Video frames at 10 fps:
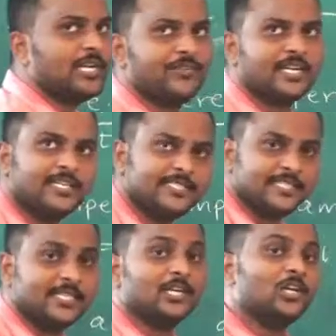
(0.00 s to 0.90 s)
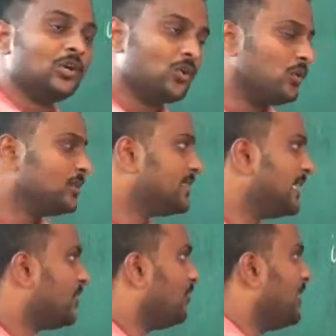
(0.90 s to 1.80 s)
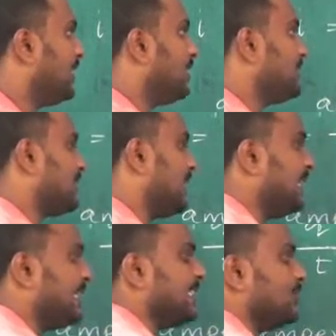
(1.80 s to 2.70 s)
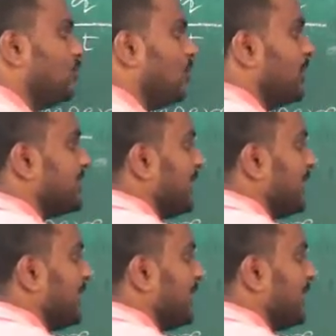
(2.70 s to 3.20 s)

and when it is in closed circuit. When the conductor is in open